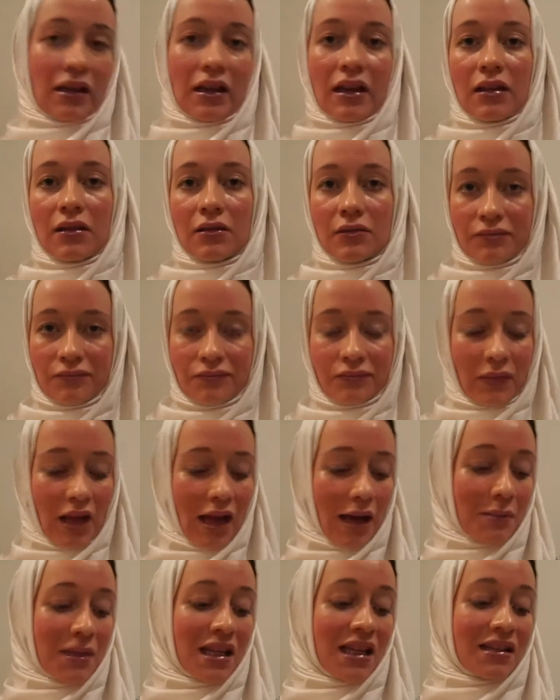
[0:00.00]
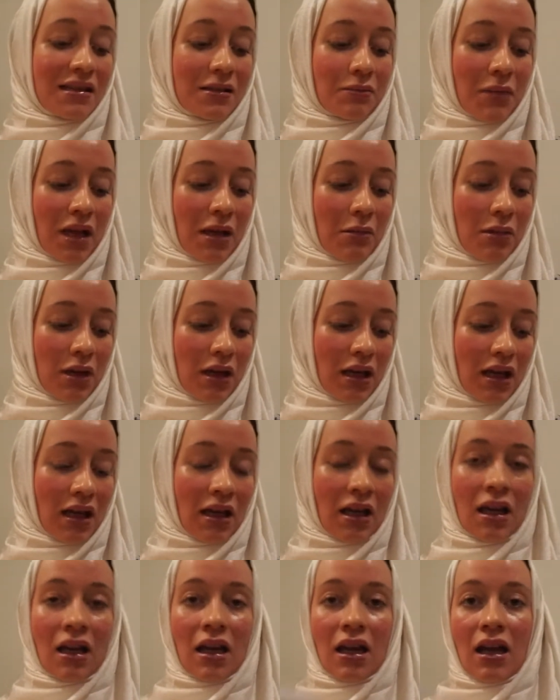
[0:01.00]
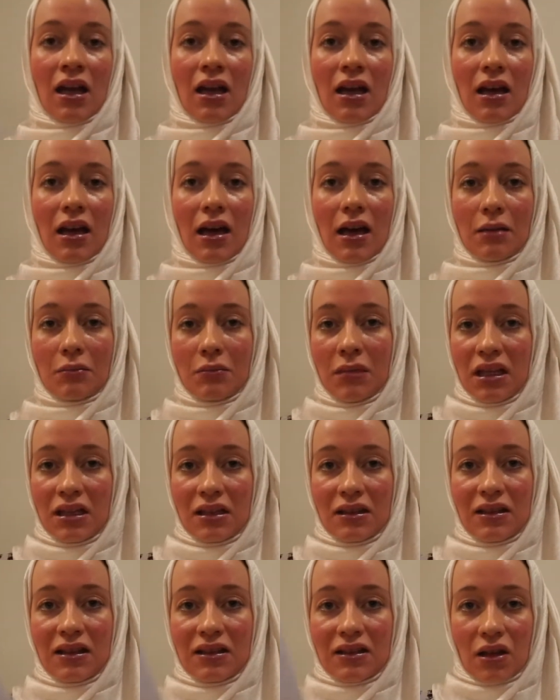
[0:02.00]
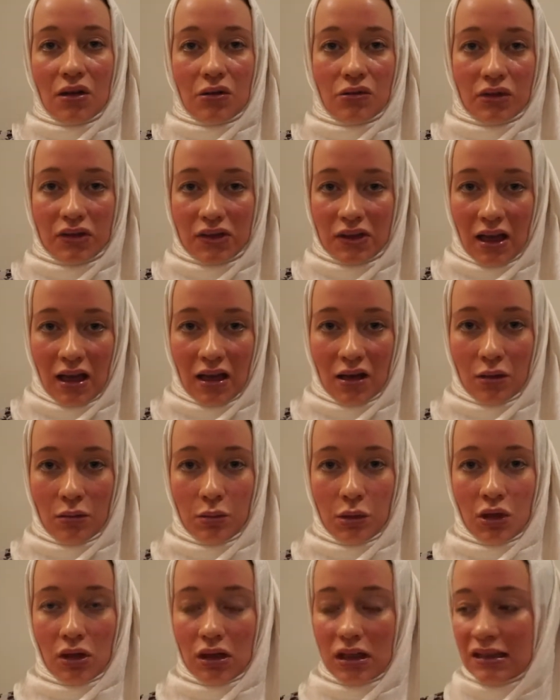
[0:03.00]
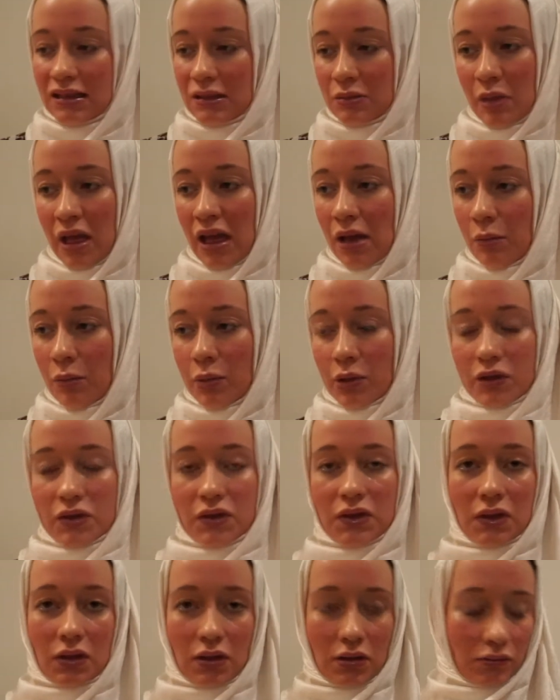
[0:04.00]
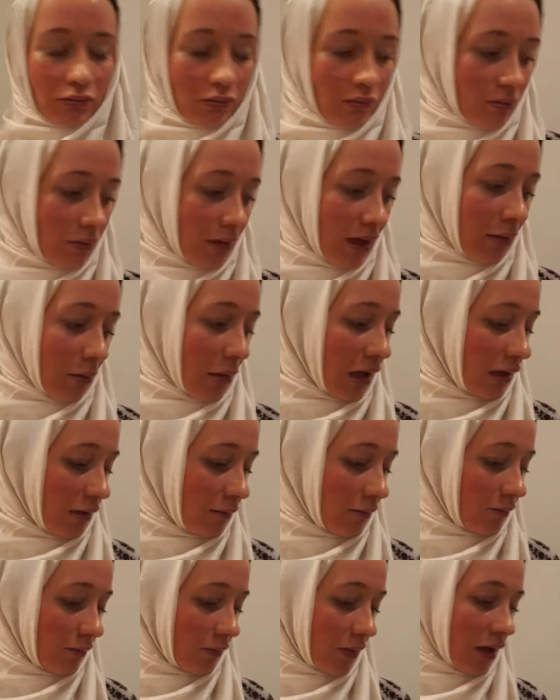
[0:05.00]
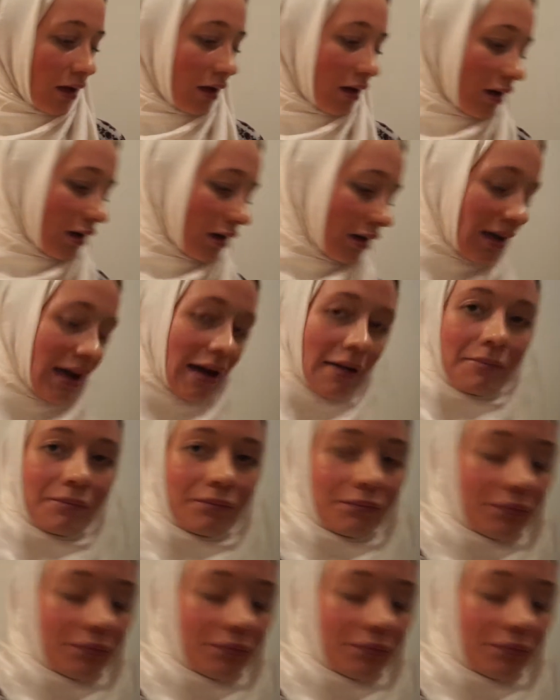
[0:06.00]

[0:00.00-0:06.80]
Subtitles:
then, it's maybe, these are recyclable, it's paper, so, yeah.